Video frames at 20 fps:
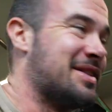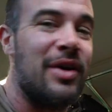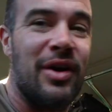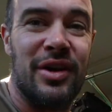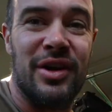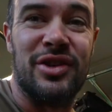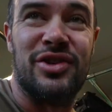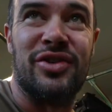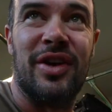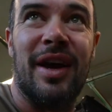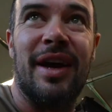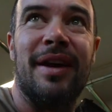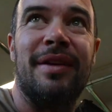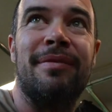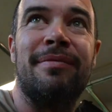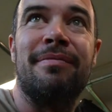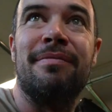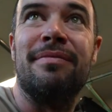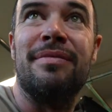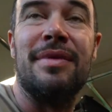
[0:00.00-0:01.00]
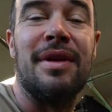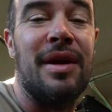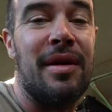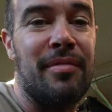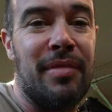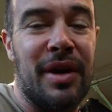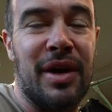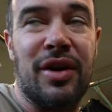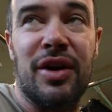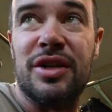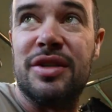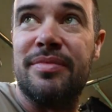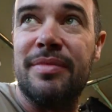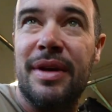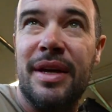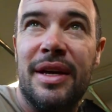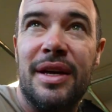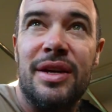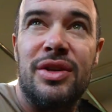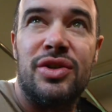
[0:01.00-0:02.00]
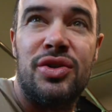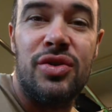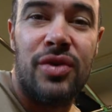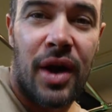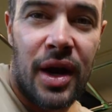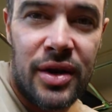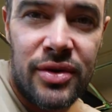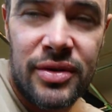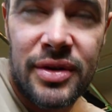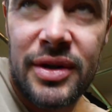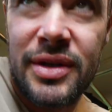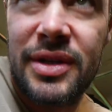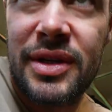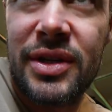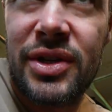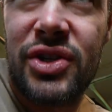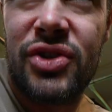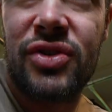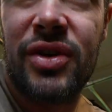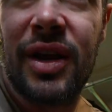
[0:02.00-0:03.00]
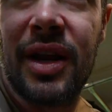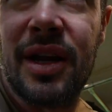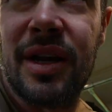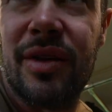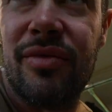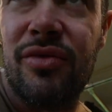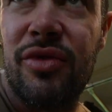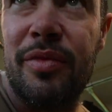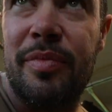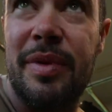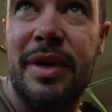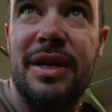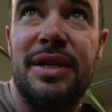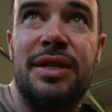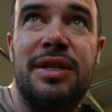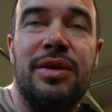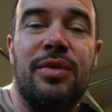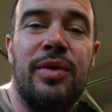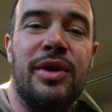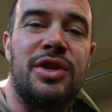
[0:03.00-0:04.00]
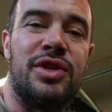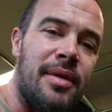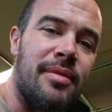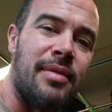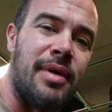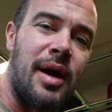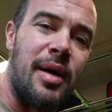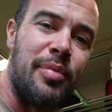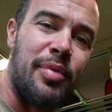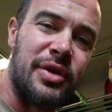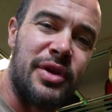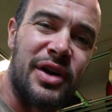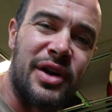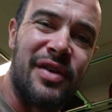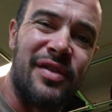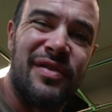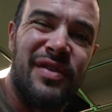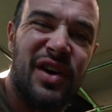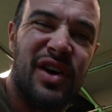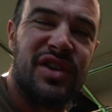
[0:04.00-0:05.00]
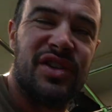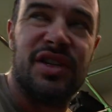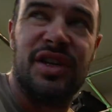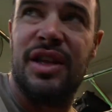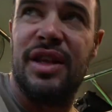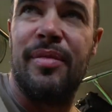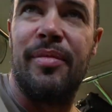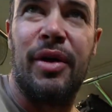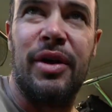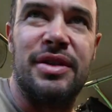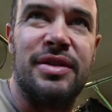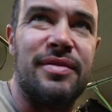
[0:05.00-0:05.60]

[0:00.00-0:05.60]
on a train. But it cost me 200 Sri Lankan rupees, which I'll put the conversion at the bottom